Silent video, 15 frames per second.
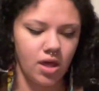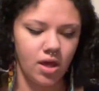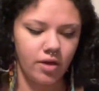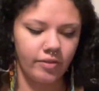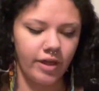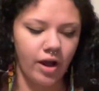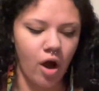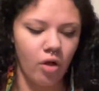
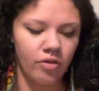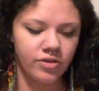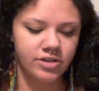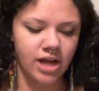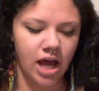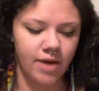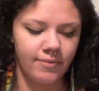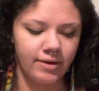Like All in the
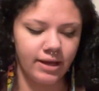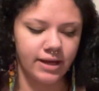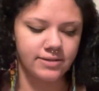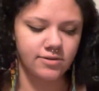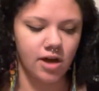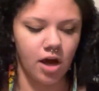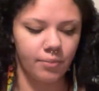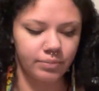Timing is a
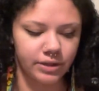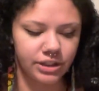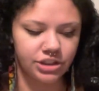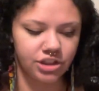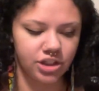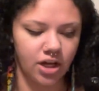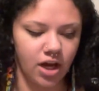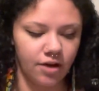
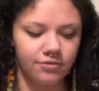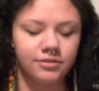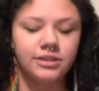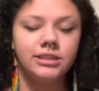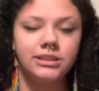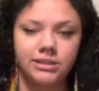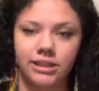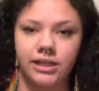compilation of
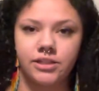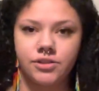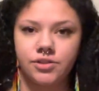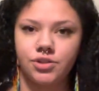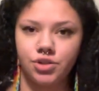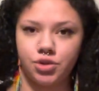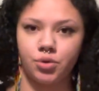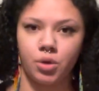6
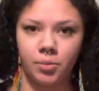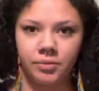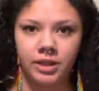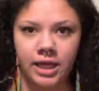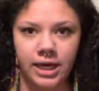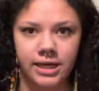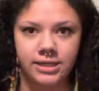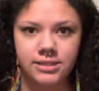short
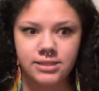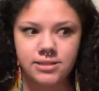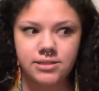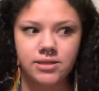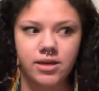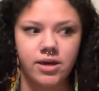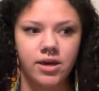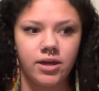plays,
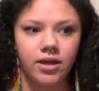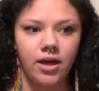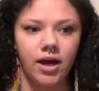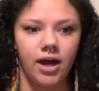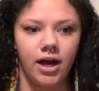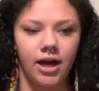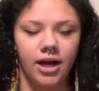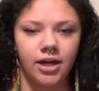
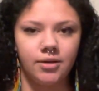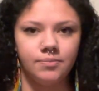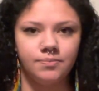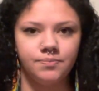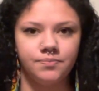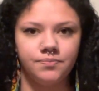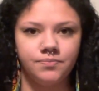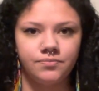
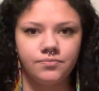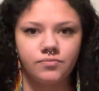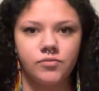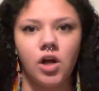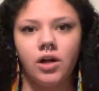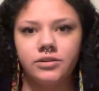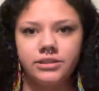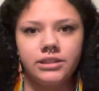
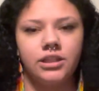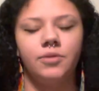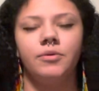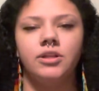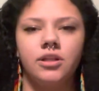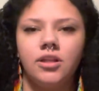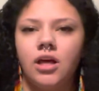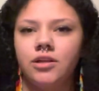all dealing with
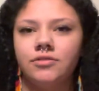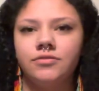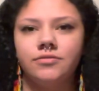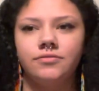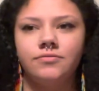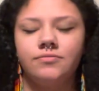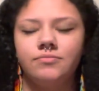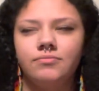a lot of
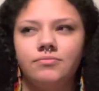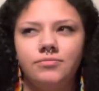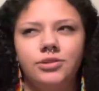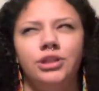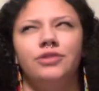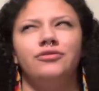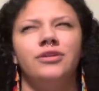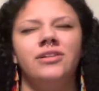
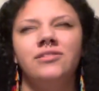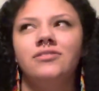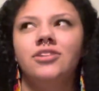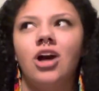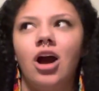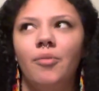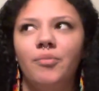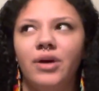different
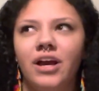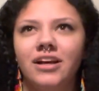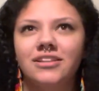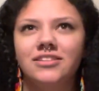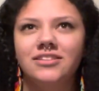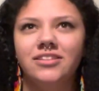topics.